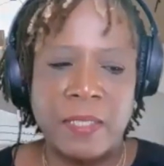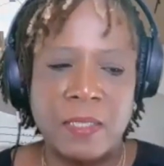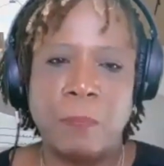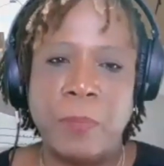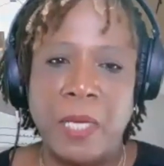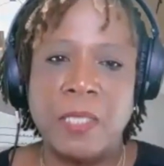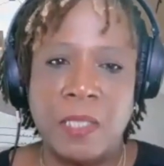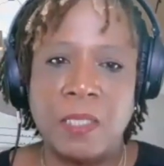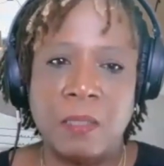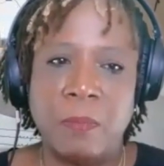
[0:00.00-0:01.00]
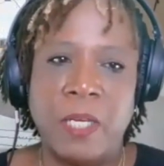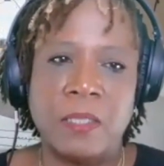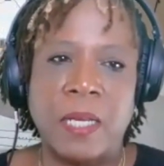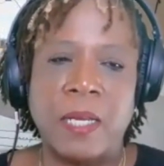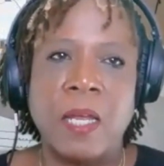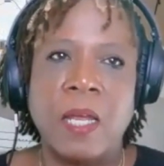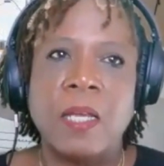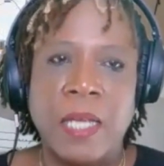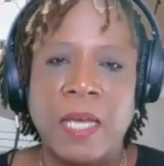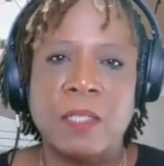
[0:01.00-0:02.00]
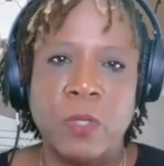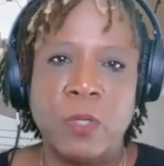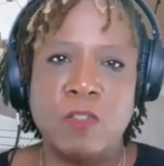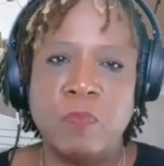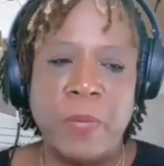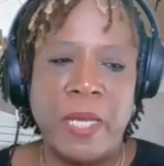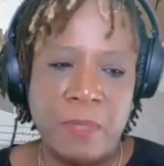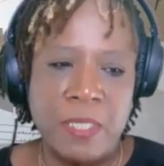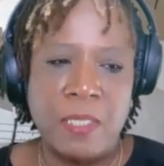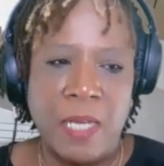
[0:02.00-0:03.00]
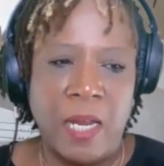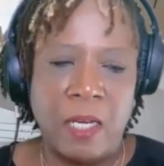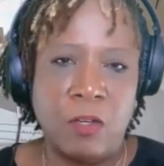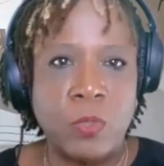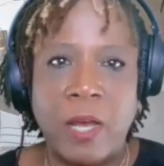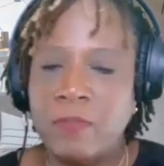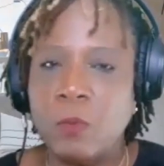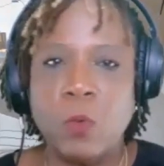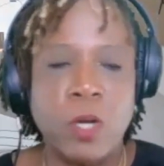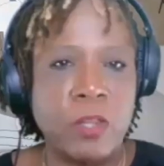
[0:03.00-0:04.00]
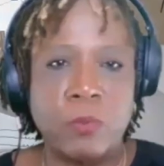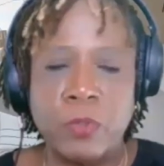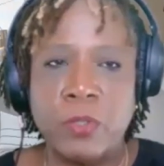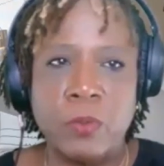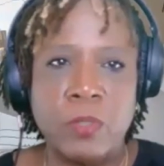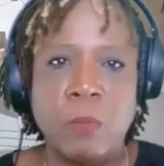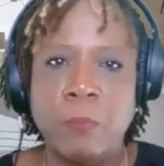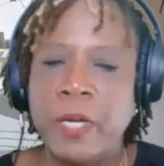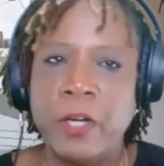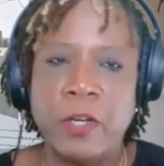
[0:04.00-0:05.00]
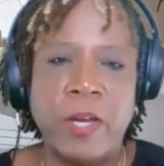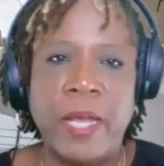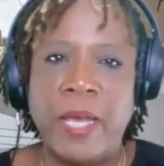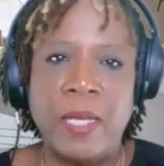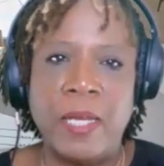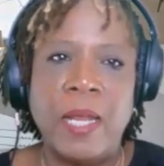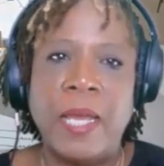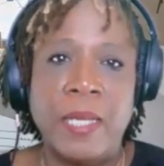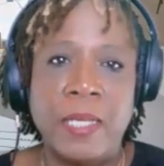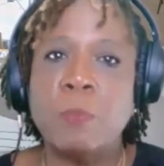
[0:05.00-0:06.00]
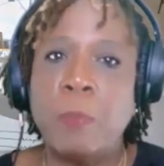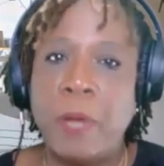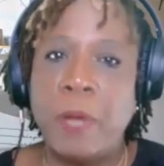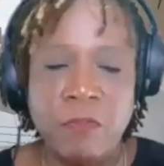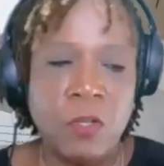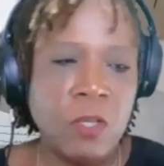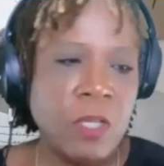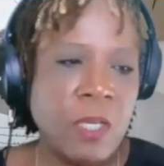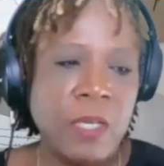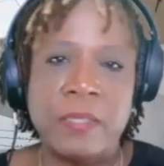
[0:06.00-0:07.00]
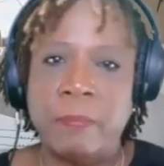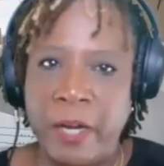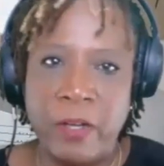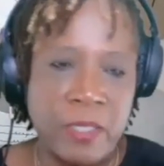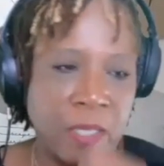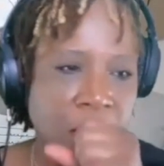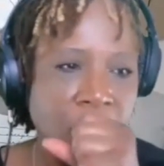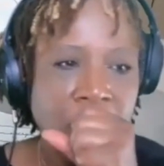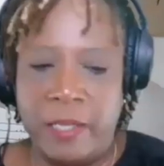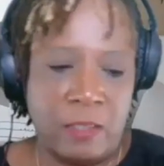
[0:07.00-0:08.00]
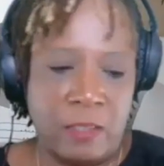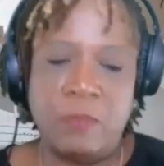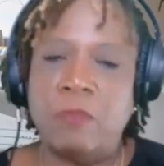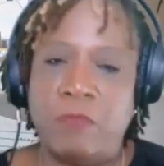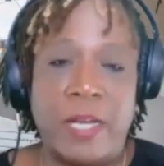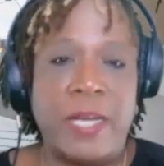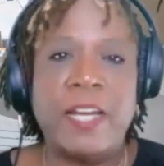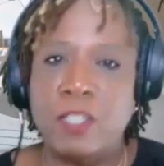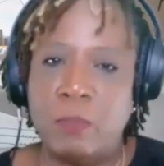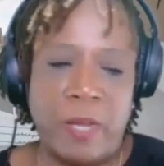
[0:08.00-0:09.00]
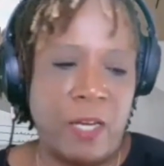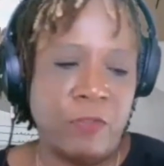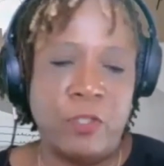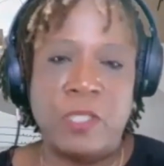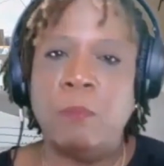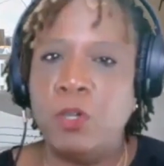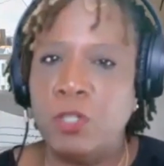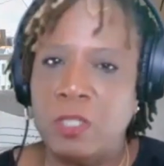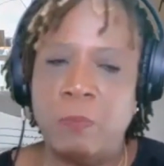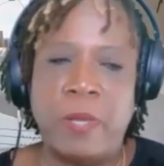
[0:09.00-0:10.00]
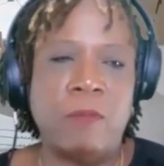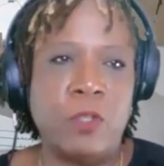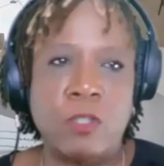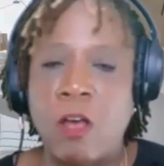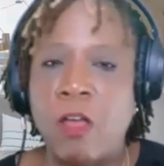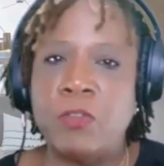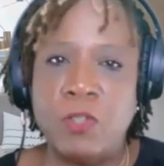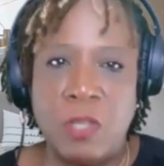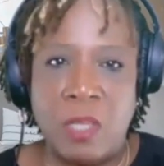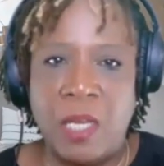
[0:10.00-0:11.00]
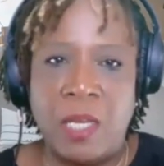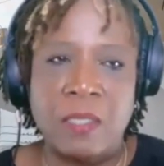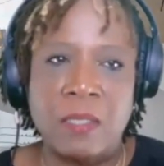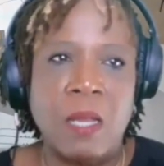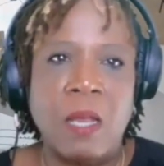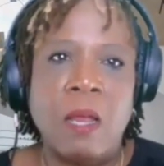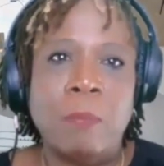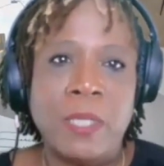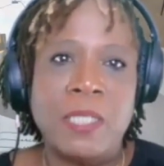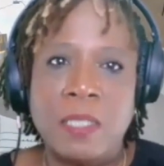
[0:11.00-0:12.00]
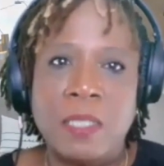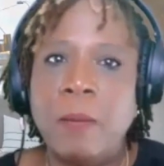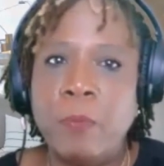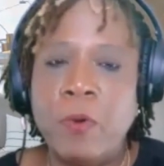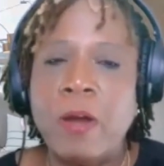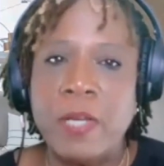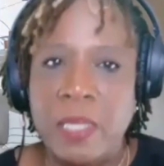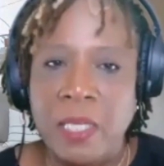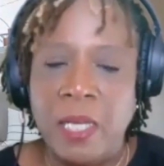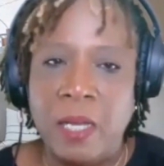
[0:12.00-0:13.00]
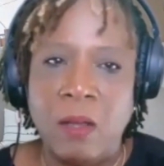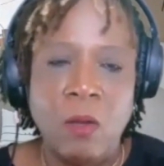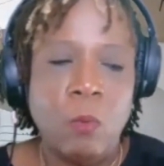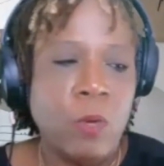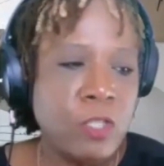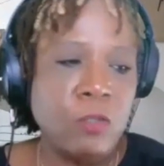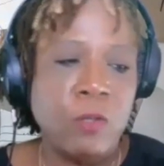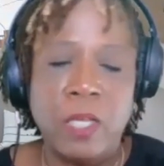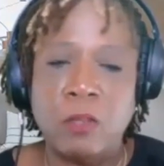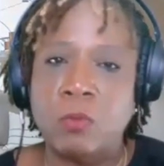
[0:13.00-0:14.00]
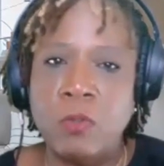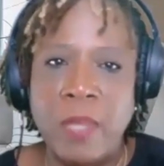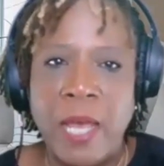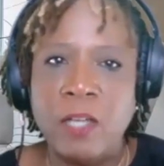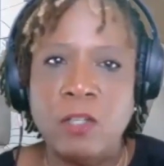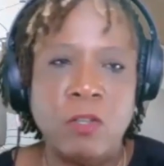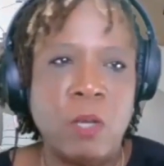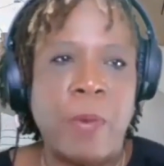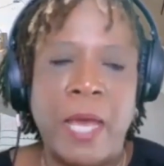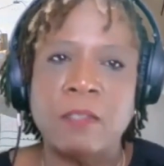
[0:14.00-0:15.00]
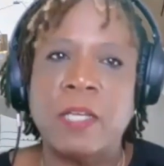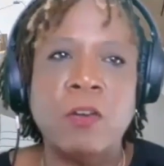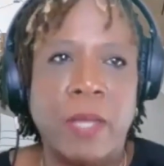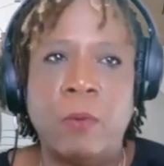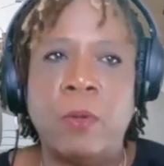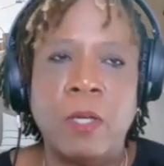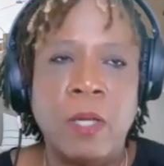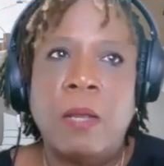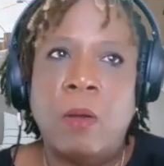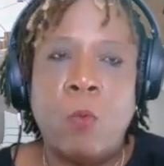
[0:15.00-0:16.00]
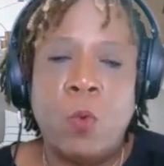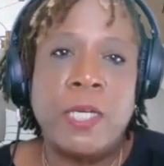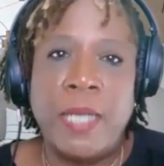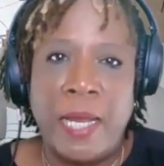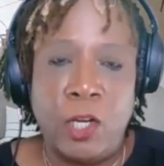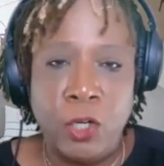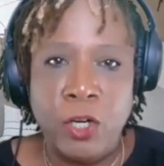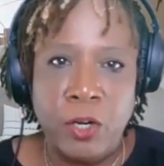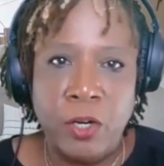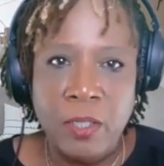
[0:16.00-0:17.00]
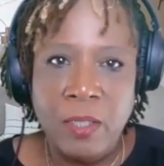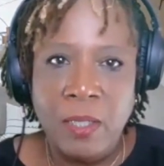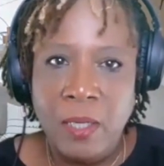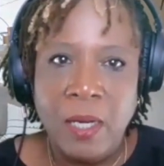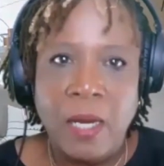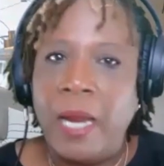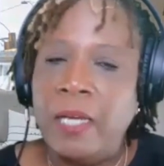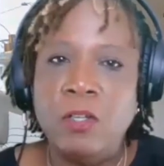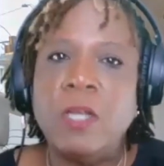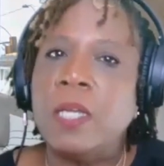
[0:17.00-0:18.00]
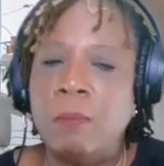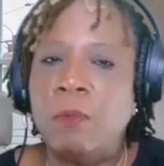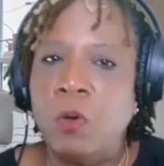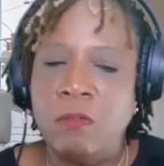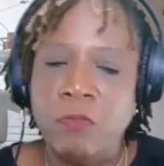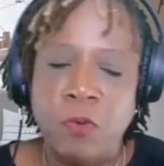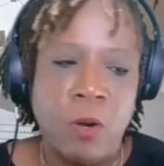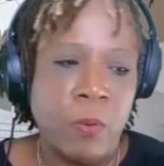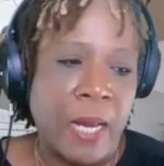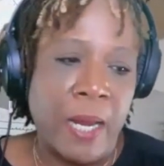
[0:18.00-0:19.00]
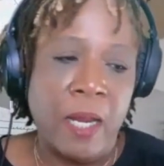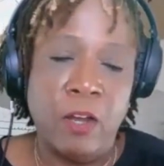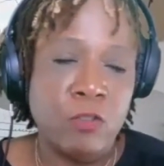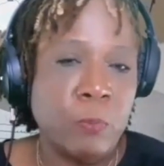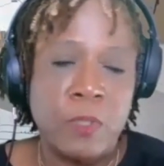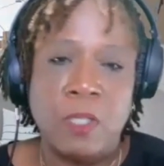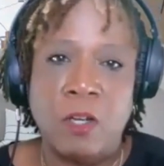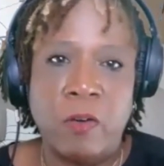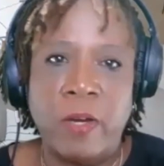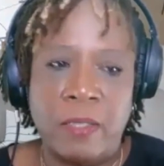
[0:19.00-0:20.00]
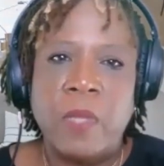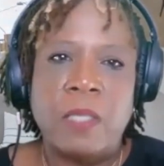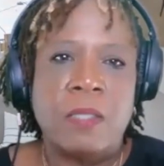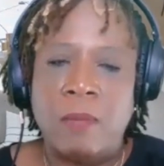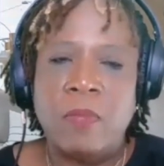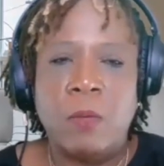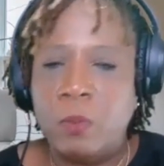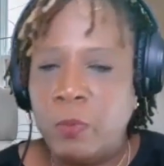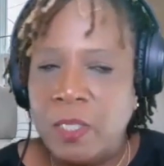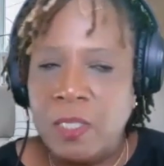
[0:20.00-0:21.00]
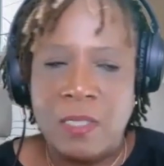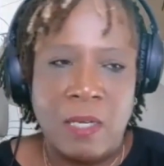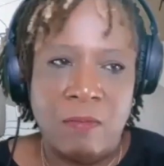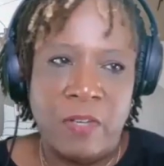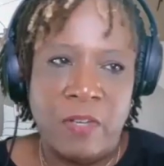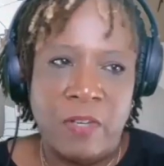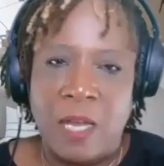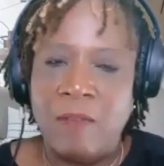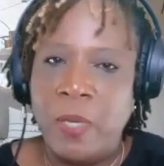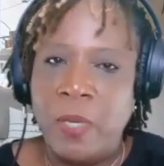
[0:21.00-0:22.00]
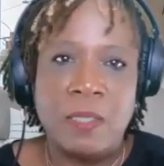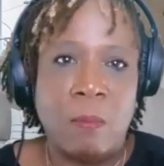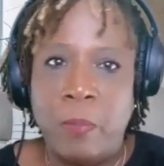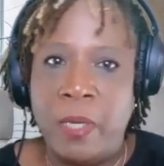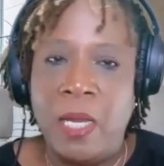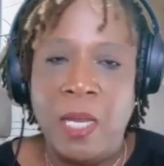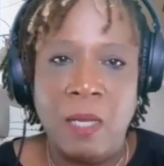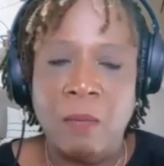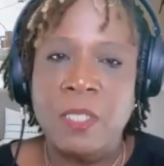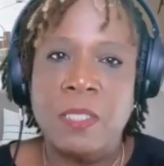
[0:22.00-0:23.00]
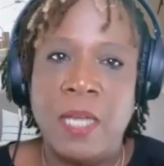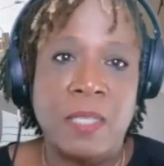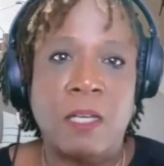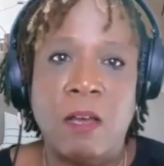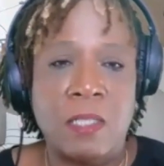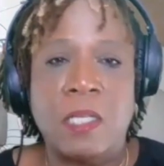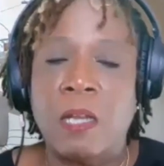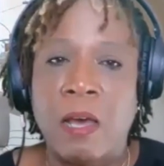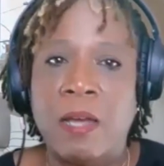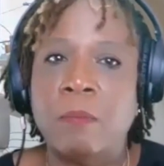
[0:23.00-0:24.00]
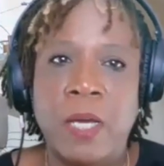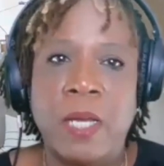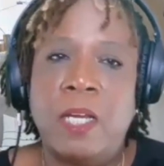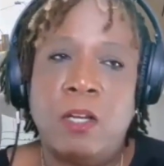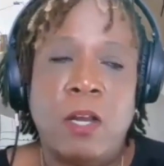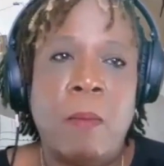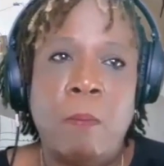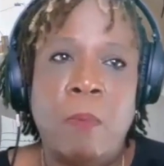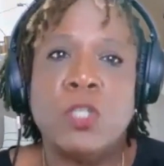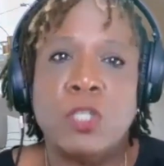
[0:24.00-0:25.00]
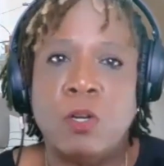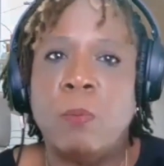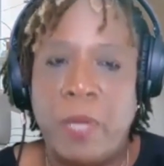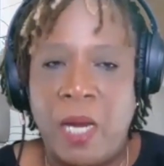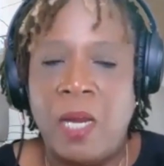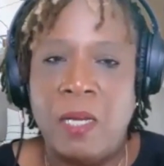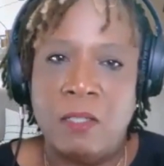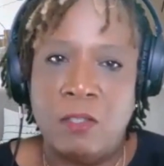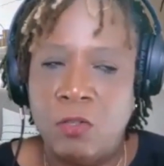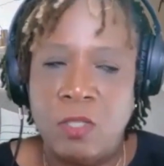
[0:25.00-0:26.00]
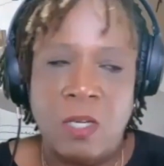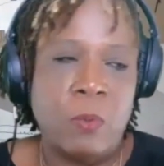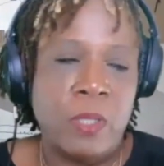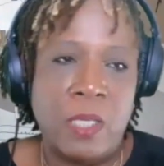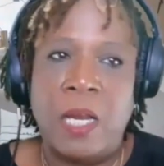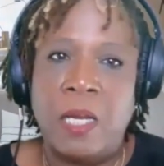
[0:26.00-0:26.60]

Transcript: That's a big thing to me is like, yes, once you've made a mistake, you have to work it through. Don't bury your head. It is painful. It's embarrassing. It's financially painful. It's emotionally painful. It's all those things, but it's a temporary thing. Once you get through that, you look back and you're like, okay, well, what did I learn? And you can keep going forward. I 100% agree. It's same thing with real estate investing. I've made some big mistakes. It costs a lot of money, emotional pain associated with it.